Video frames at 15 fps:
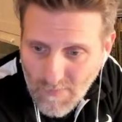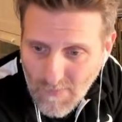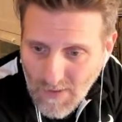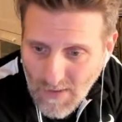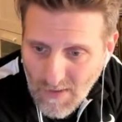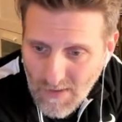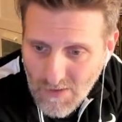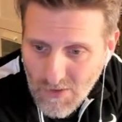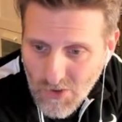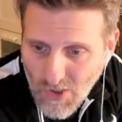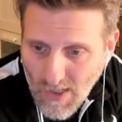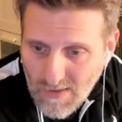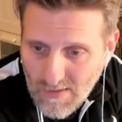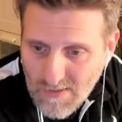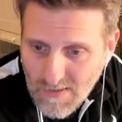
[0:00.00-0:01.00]
Hey,
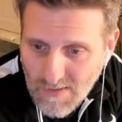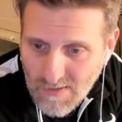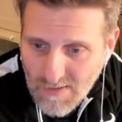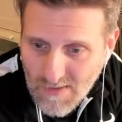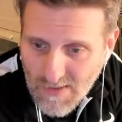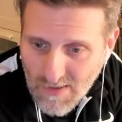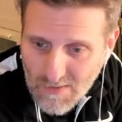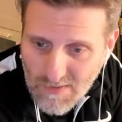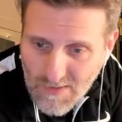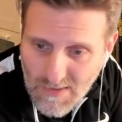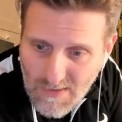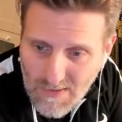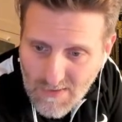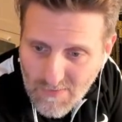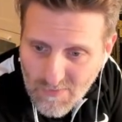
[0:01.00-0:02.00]
Jackson
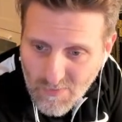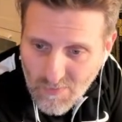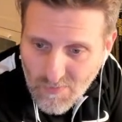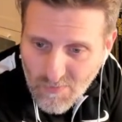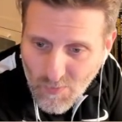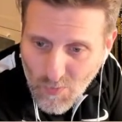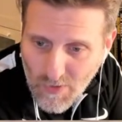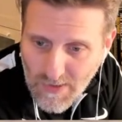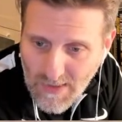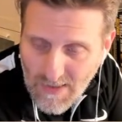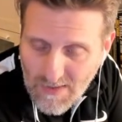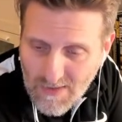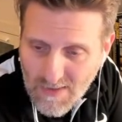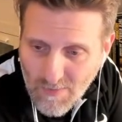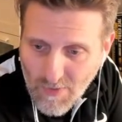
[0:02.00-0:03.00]
Zelda
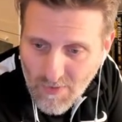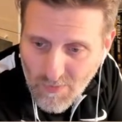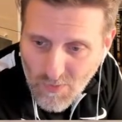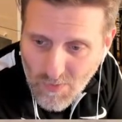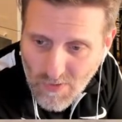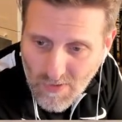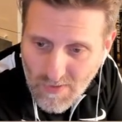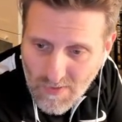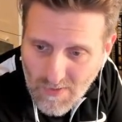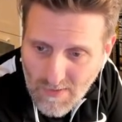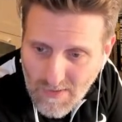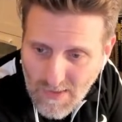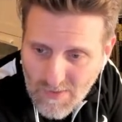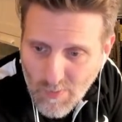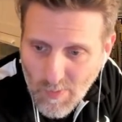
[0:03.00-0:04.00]
4874.
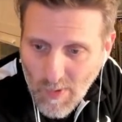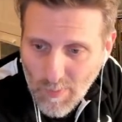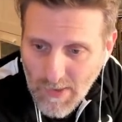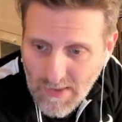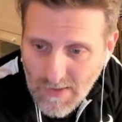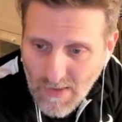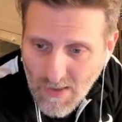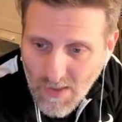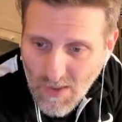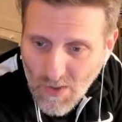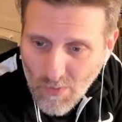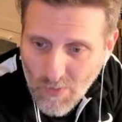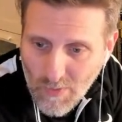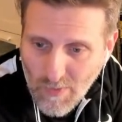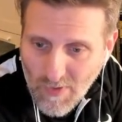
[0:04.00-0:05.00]
Thanks for popping in.
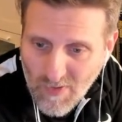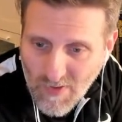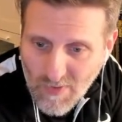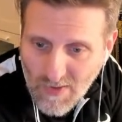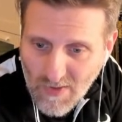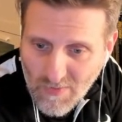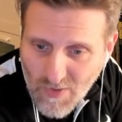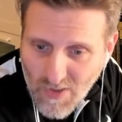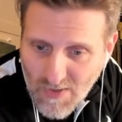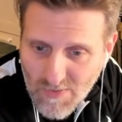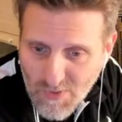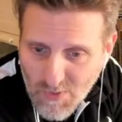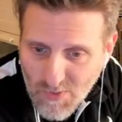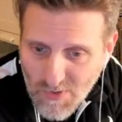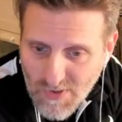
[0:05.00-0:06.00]
One of my favorite Lovecraft
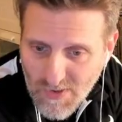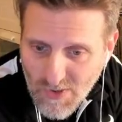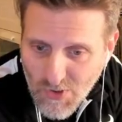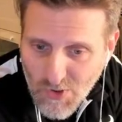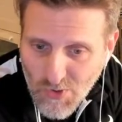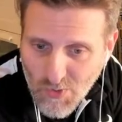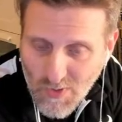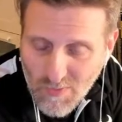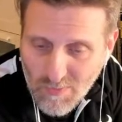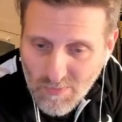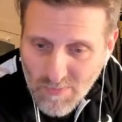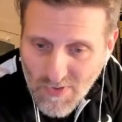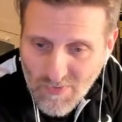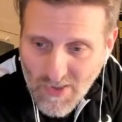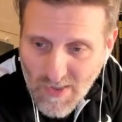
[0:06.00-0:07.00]
stories, short
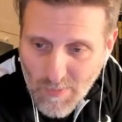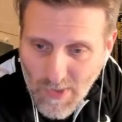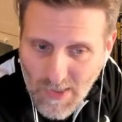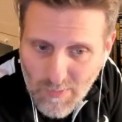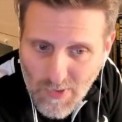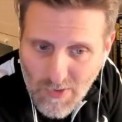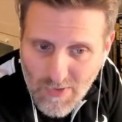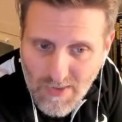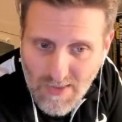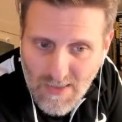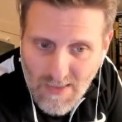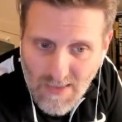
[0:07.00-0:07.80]
but very mind-blowing.